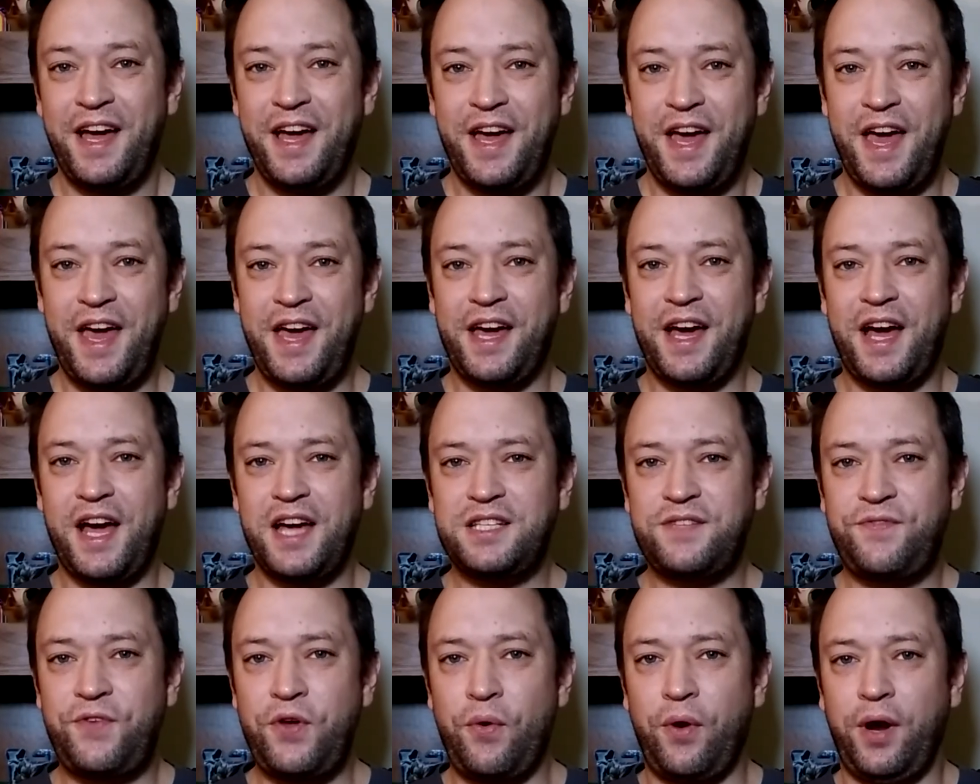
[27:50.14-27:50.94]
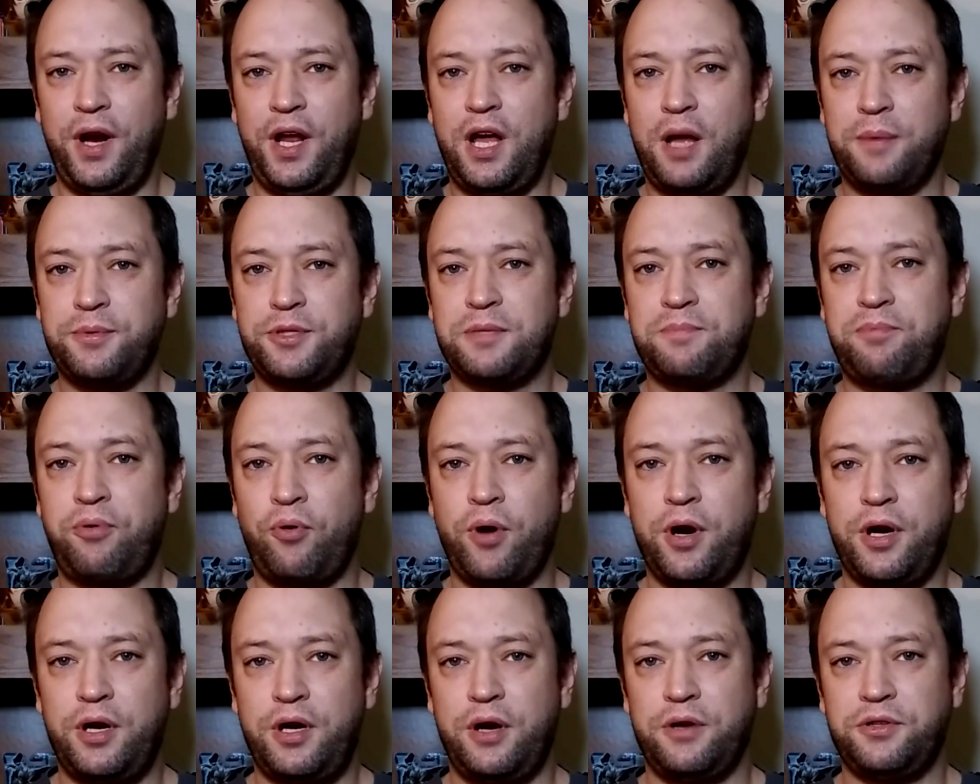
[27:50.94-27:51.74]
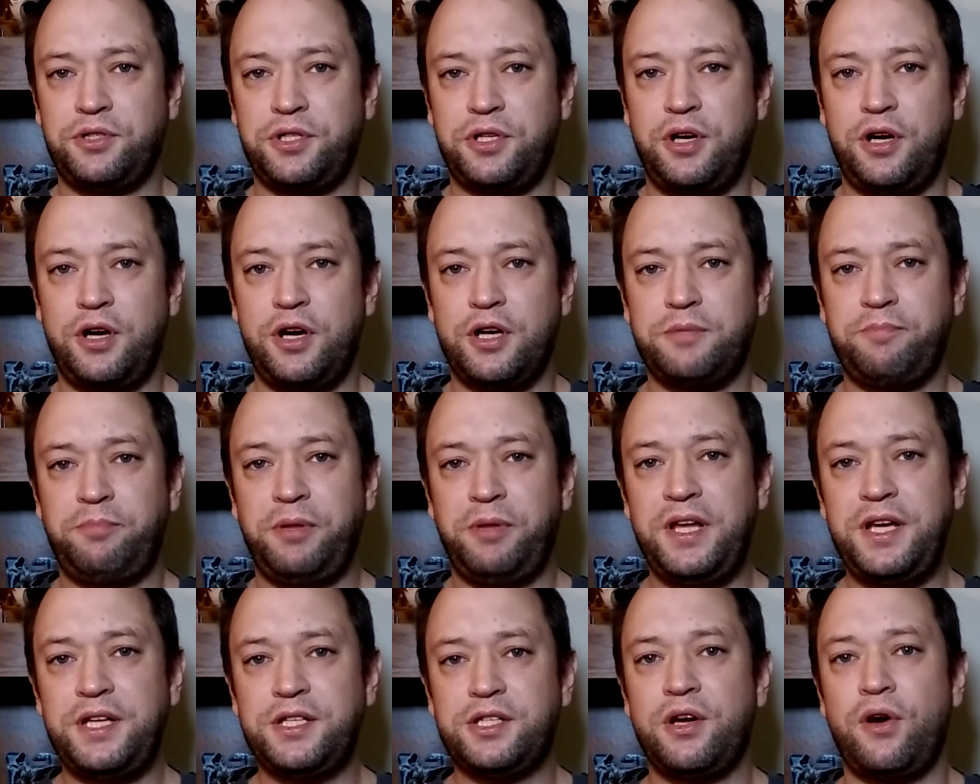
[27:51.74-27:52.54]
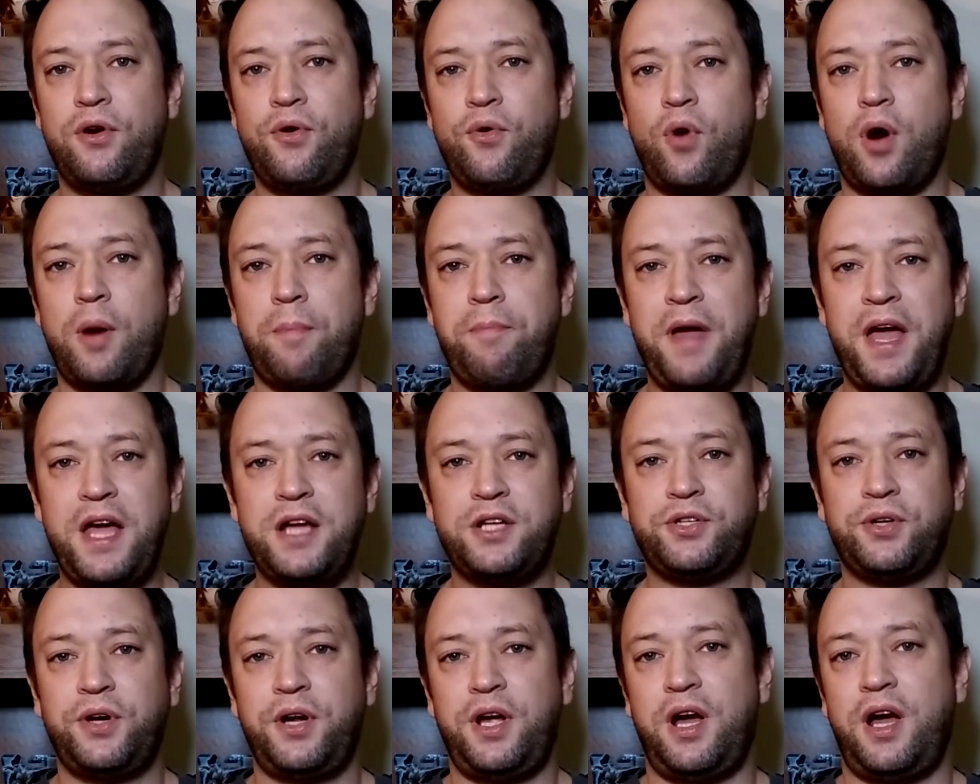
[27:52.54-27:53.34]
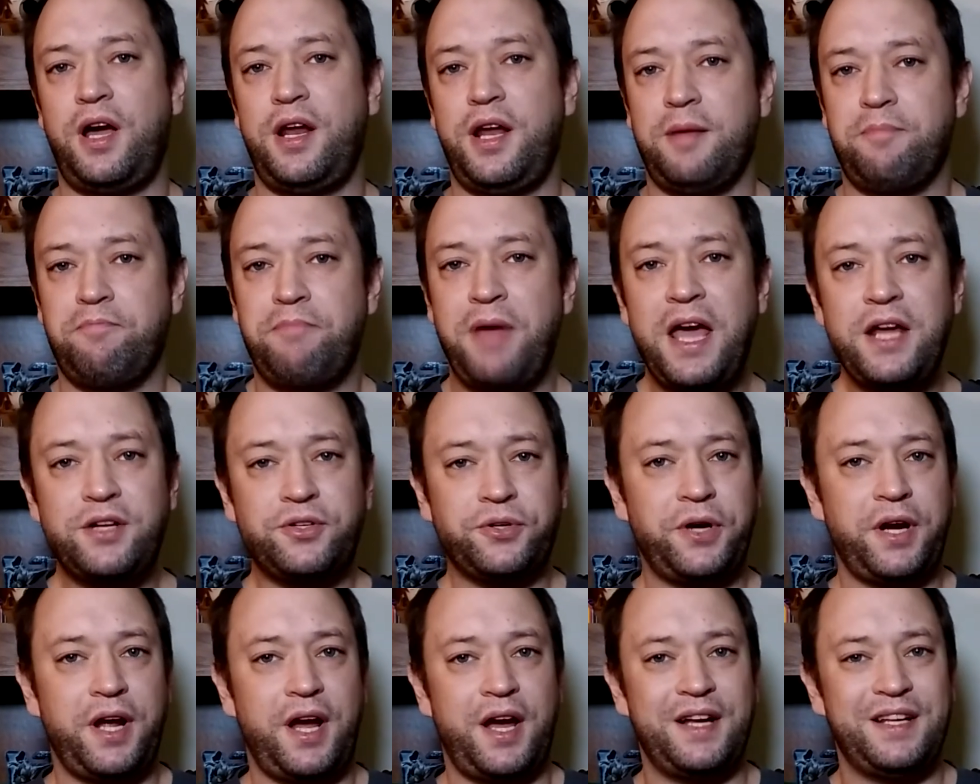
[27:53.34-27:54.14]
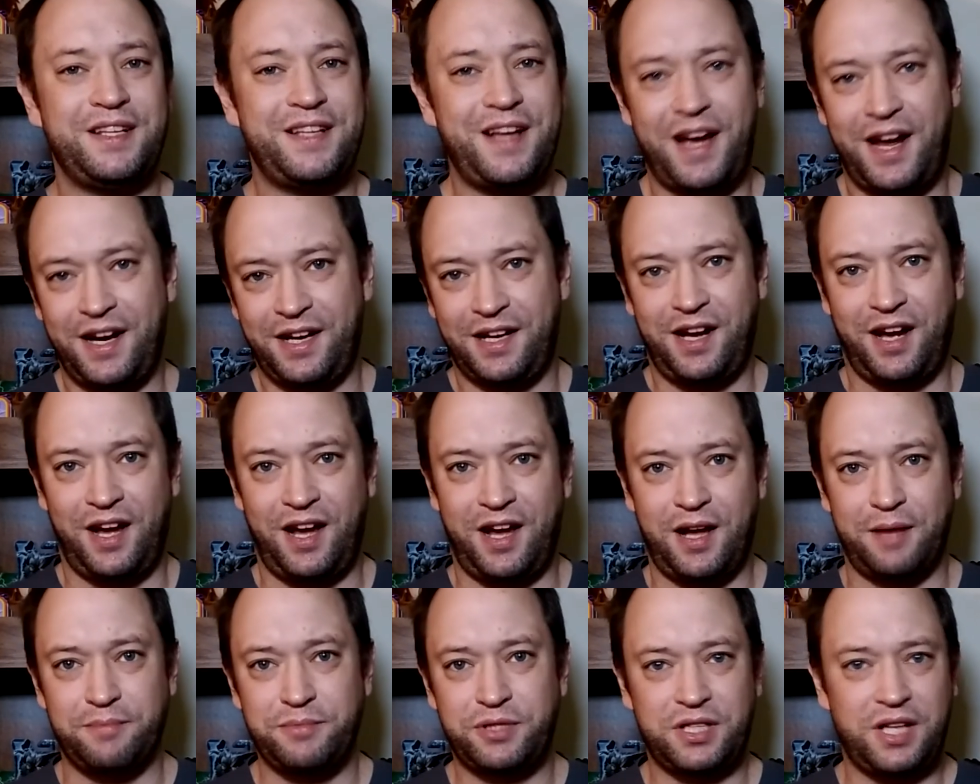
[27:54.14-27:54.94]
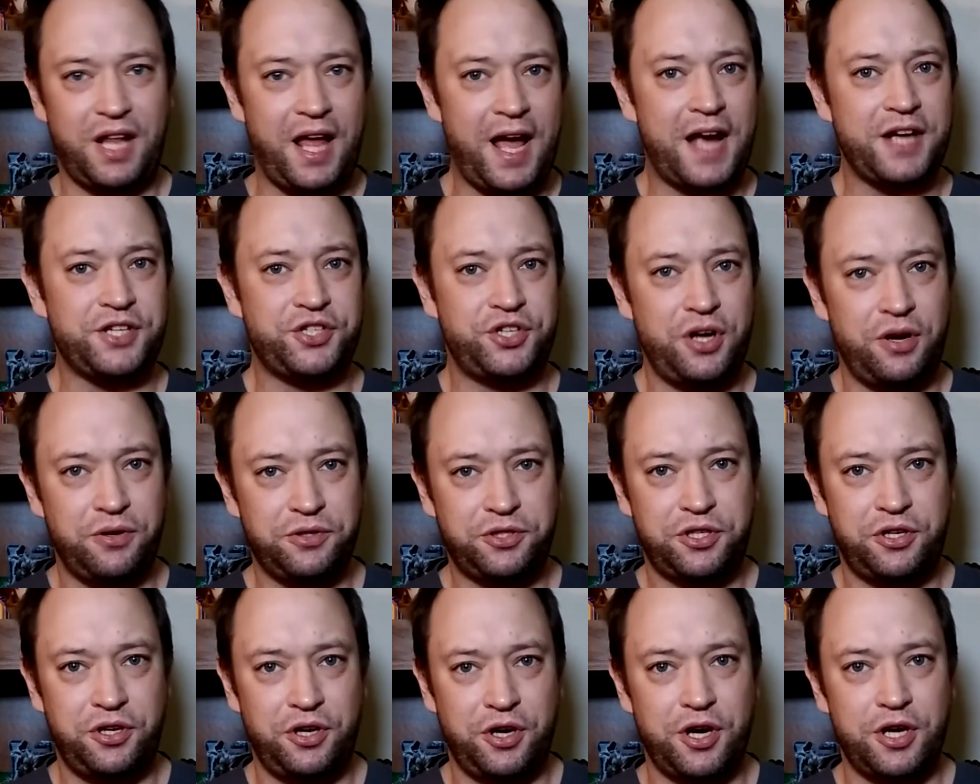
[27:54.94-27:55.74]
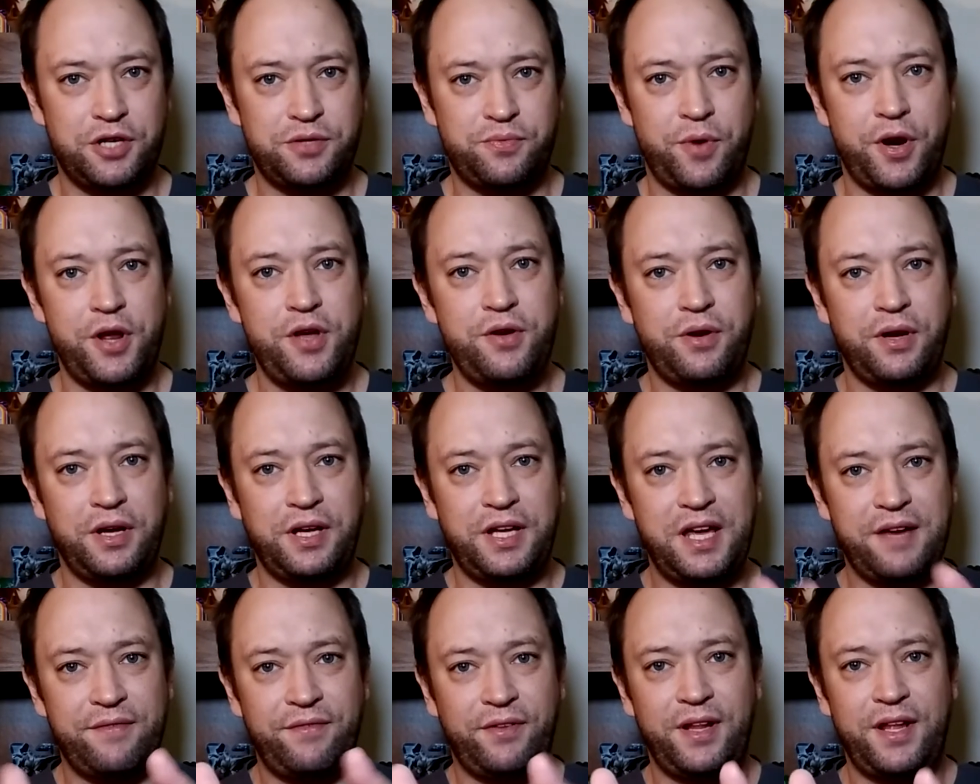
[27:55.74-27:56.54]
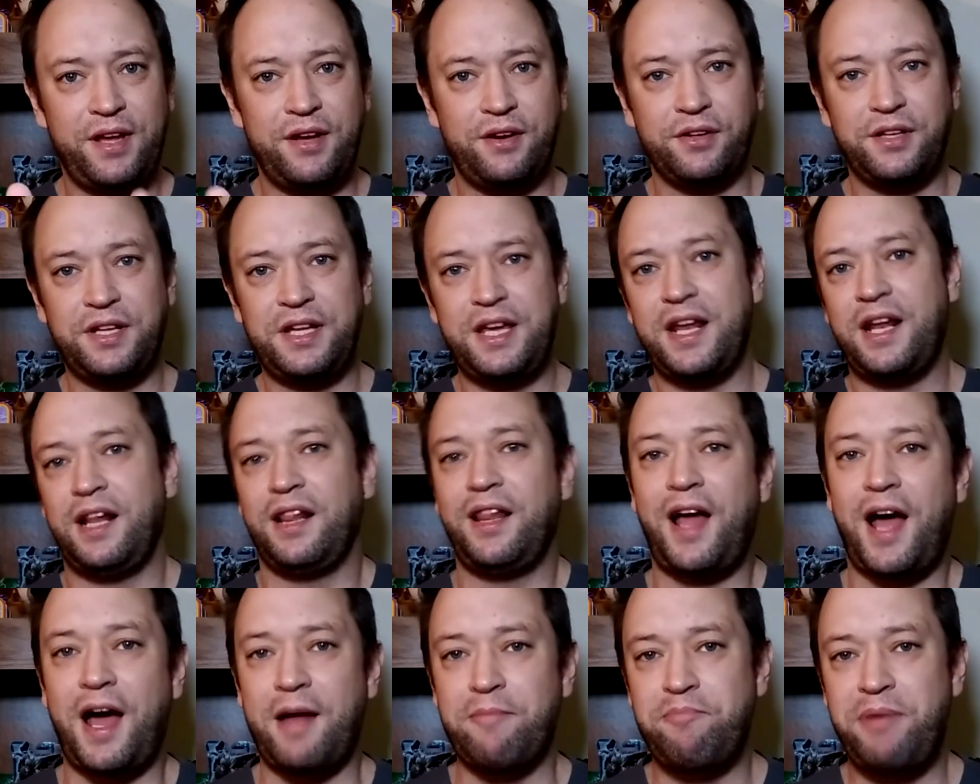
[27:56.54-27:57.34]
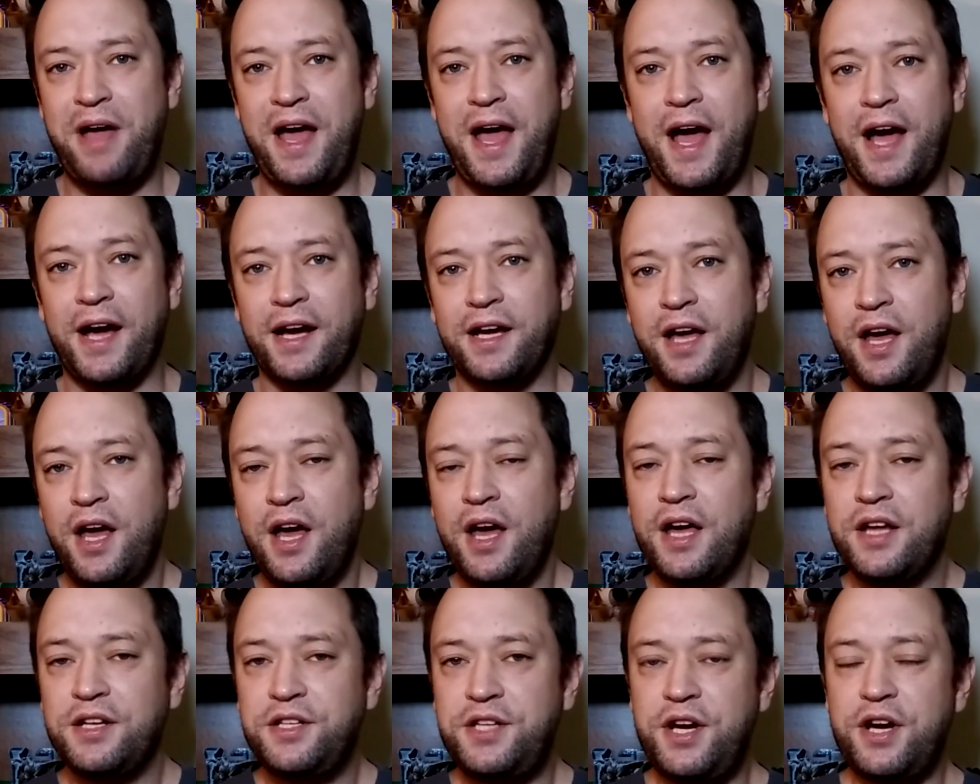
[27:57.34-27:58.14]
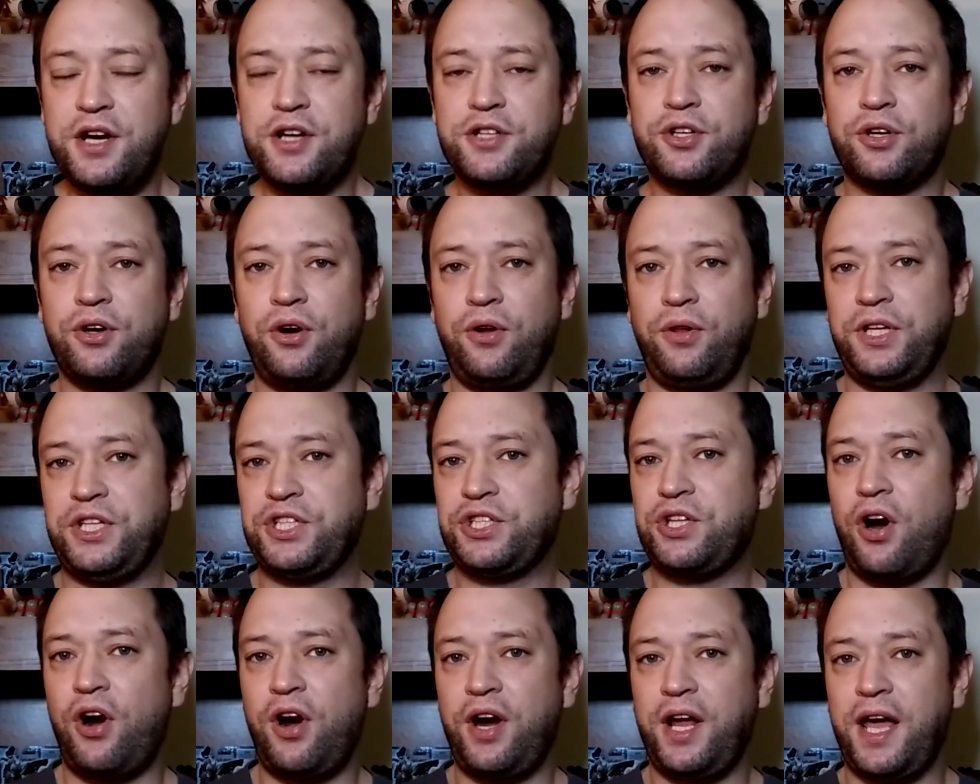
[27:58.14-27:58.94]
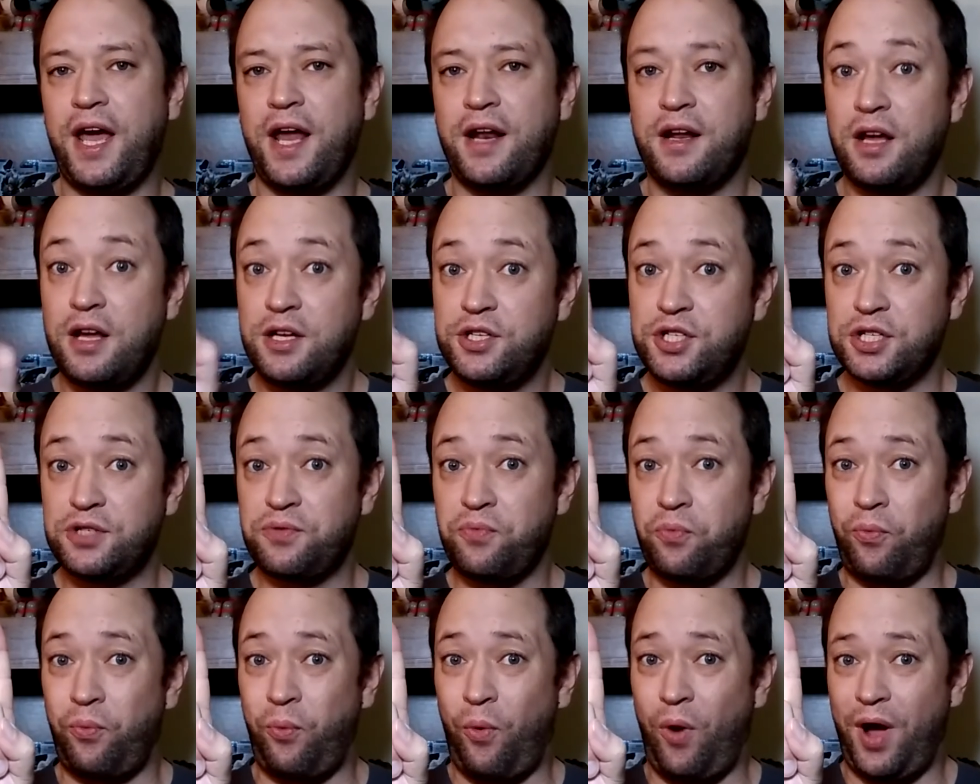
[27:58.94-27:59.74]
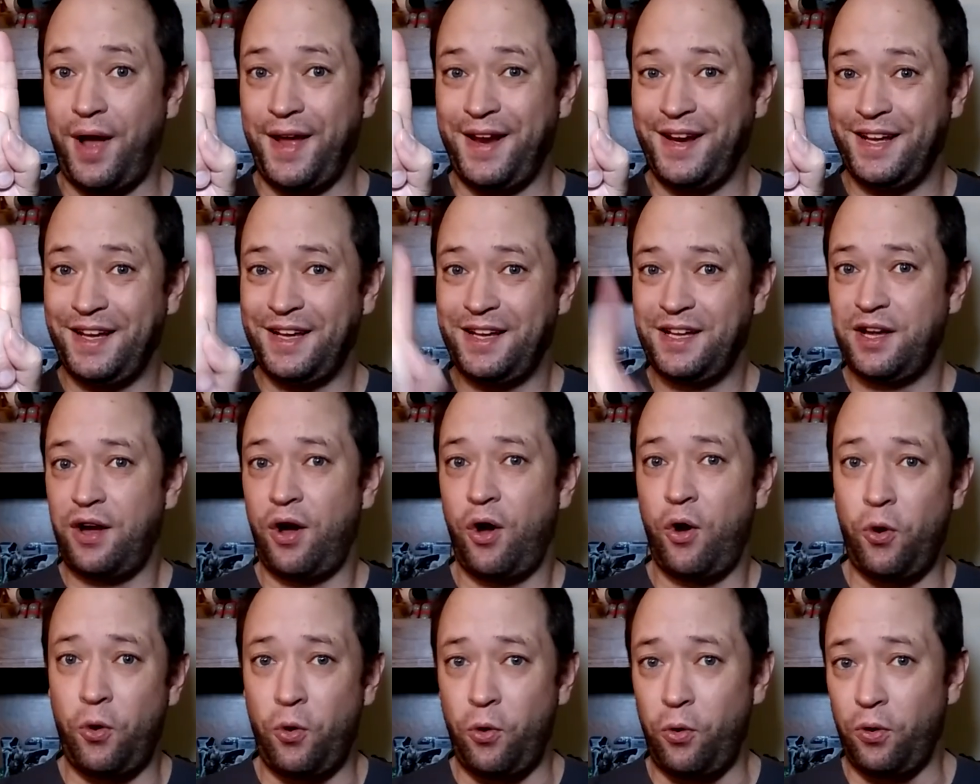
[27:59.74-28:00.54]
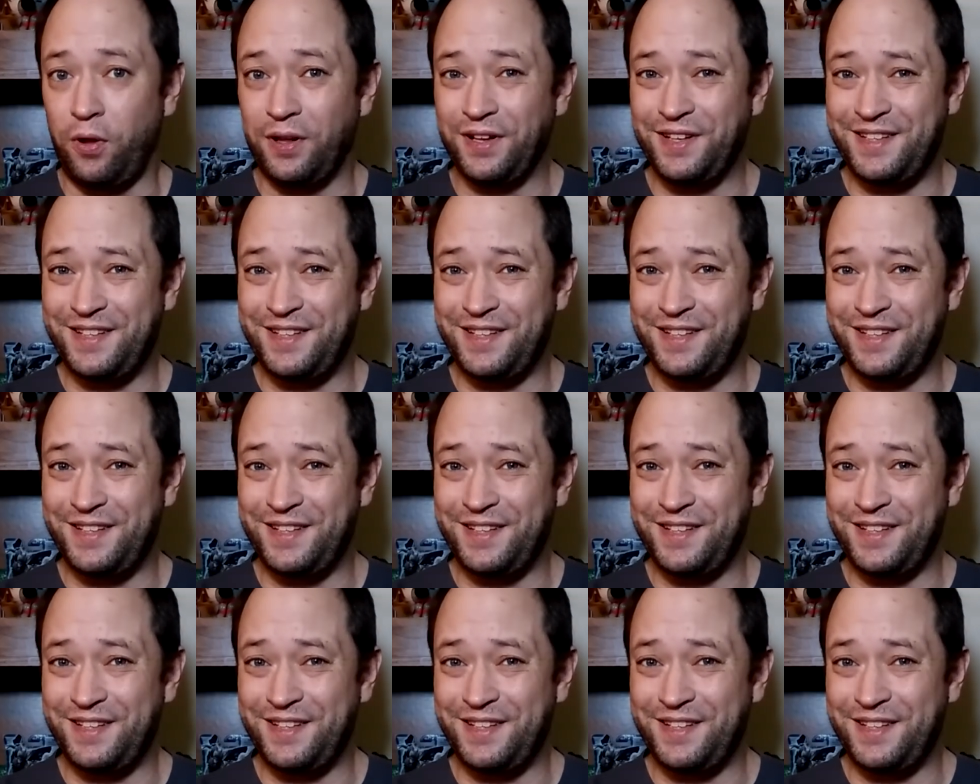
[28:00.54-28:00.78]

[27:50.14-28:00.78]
Hey guys, if you want to help support Notes Nerds, please go to our Patreon at patreon.com/NotesNerds, where you can give a little to get a lot back. Tiers are only starting at just $1 full.